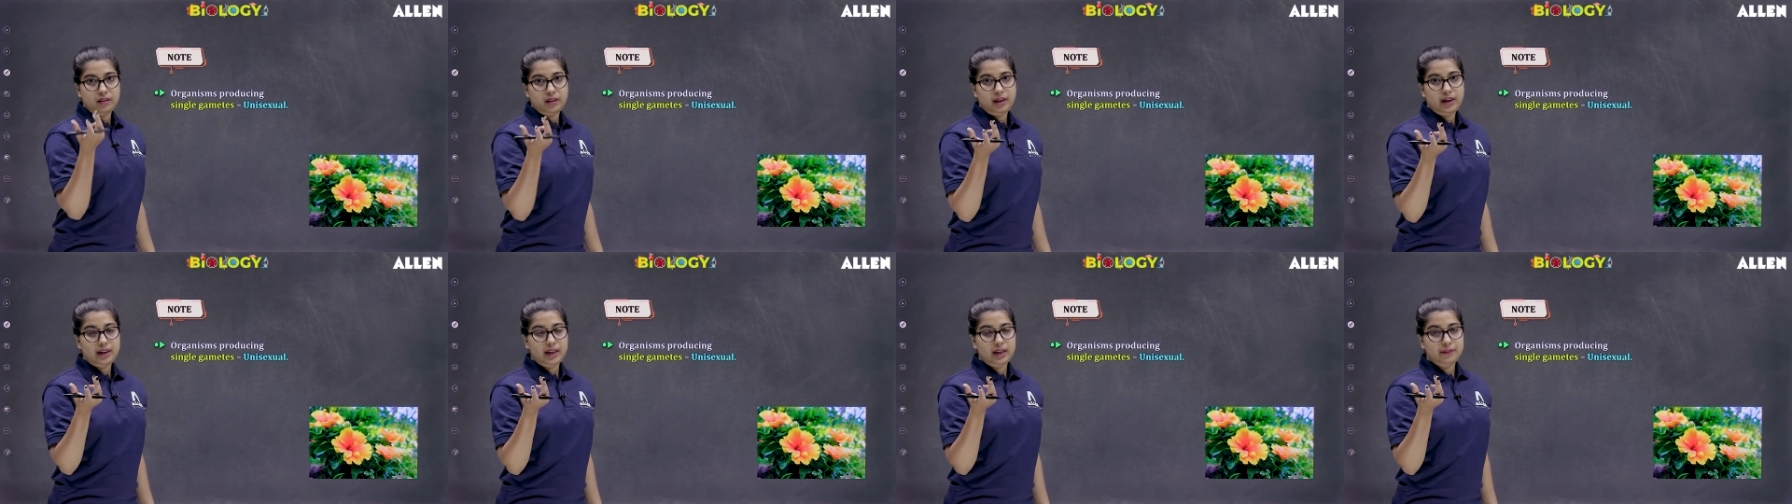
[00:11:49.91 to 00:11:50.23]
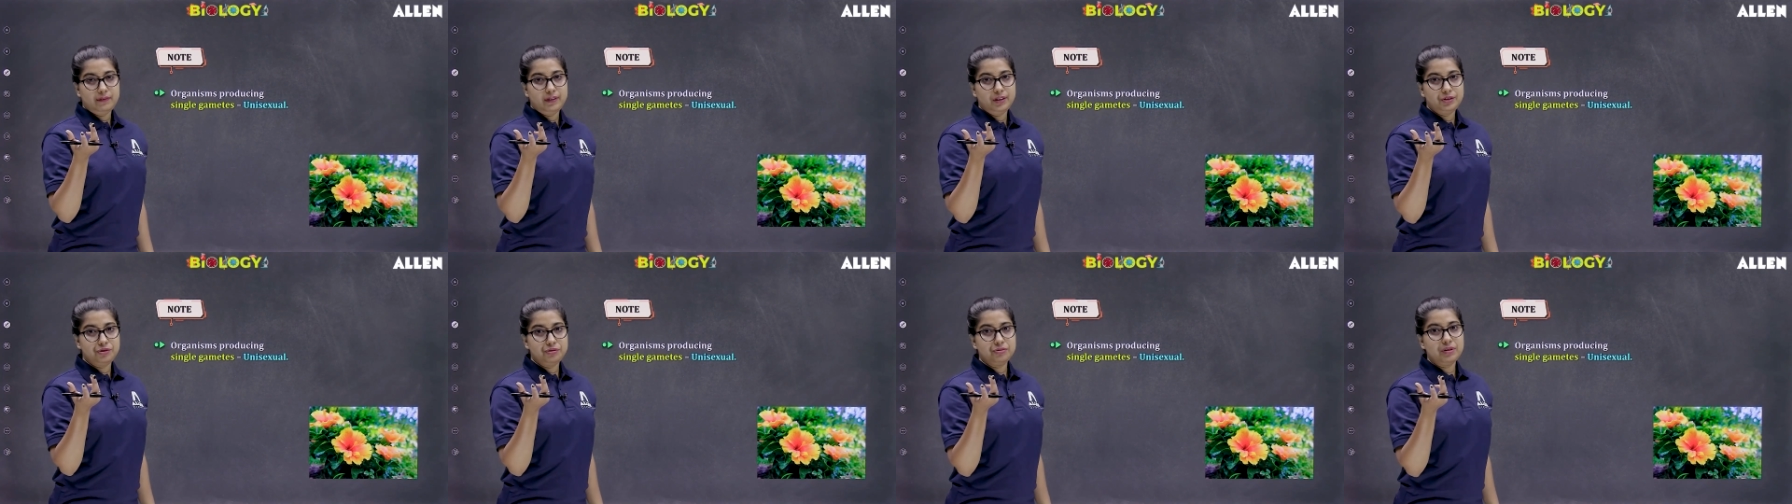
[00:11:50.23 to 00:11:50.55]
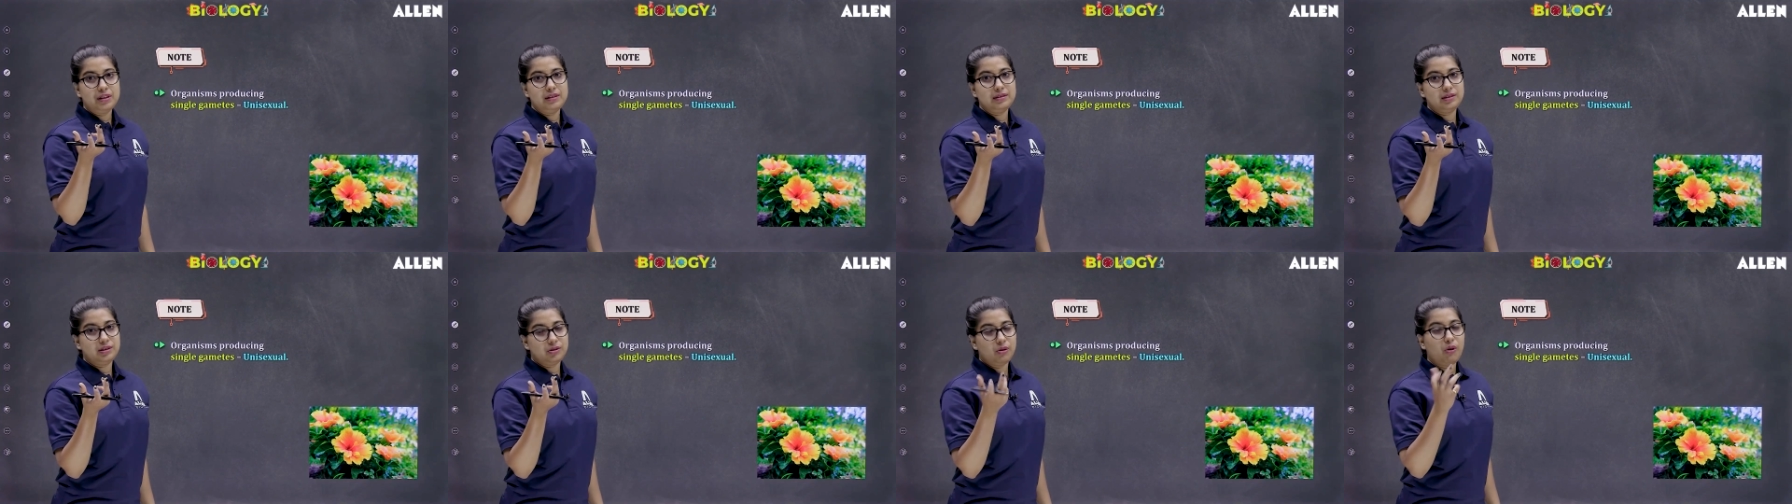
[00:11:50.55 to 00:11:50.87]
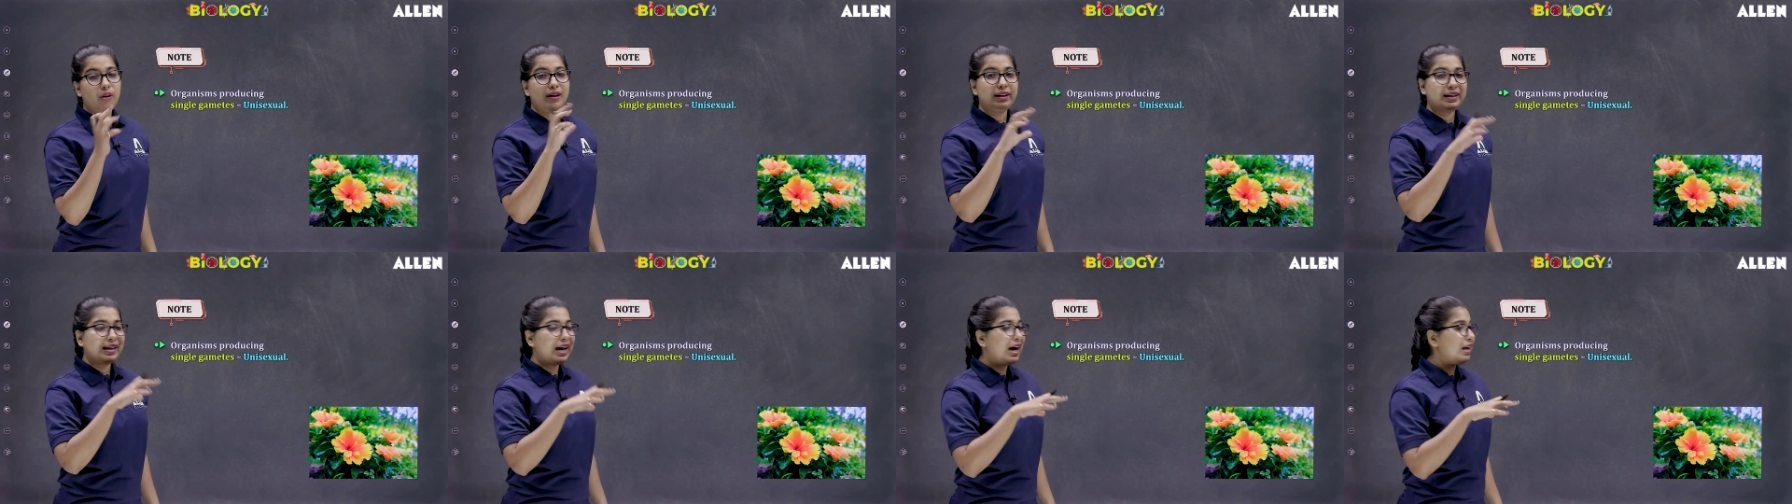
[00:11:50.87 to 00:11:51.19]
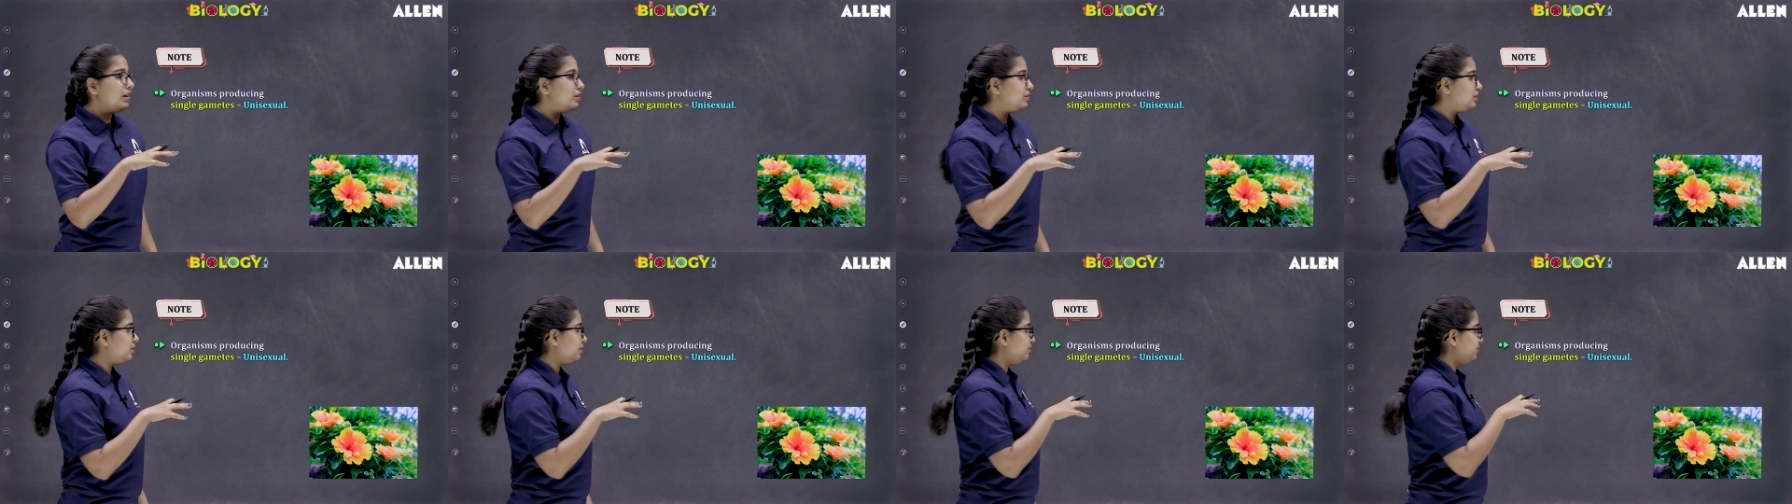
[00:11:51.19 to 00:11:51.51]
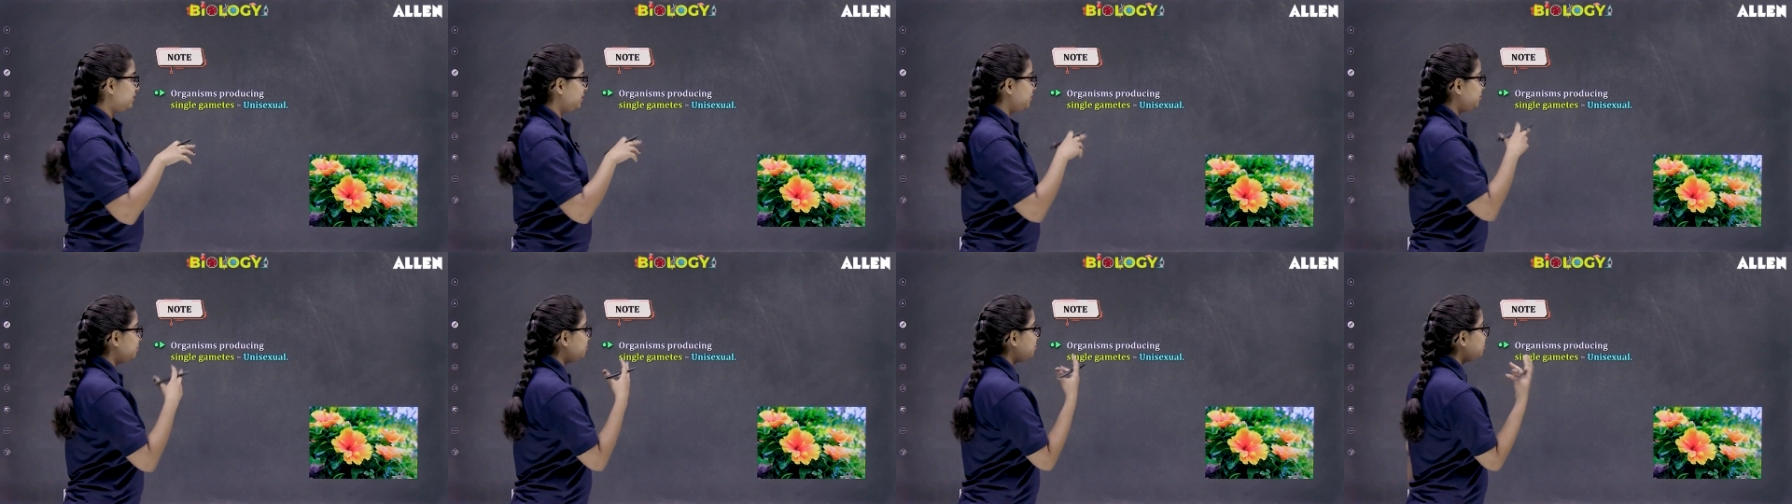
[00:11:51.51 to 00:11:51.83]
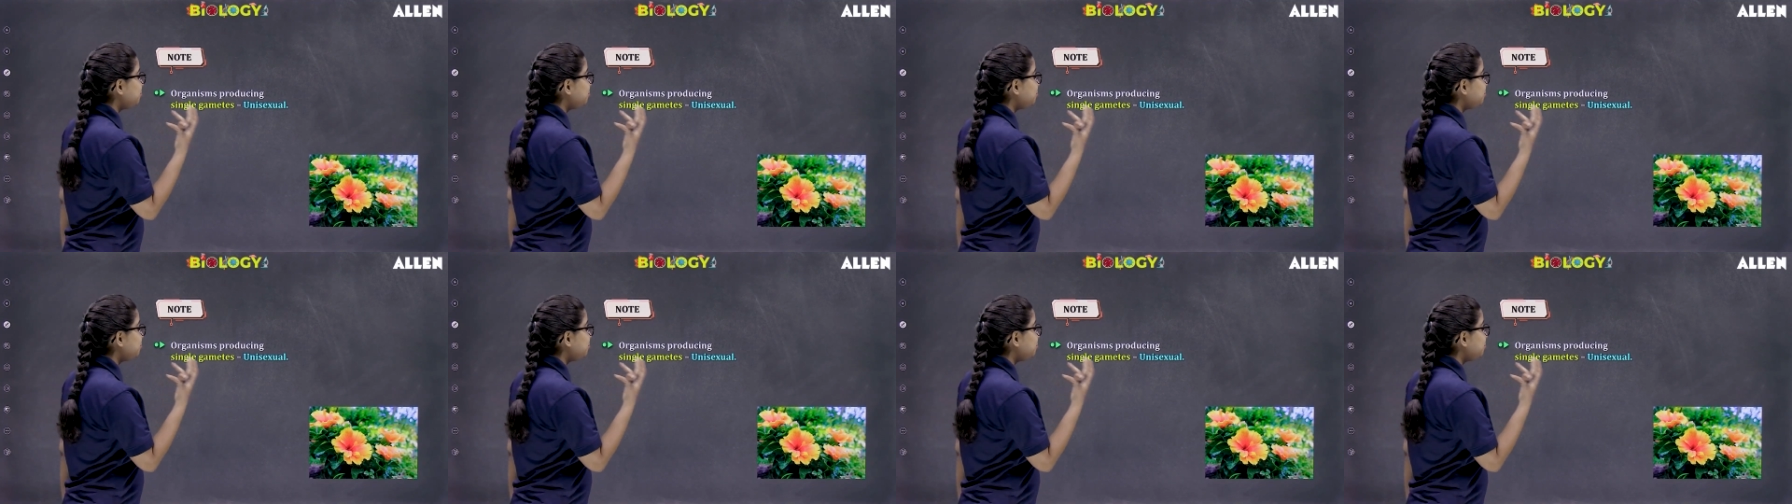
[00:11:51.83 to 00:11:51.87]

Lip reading: individuals, organisms, into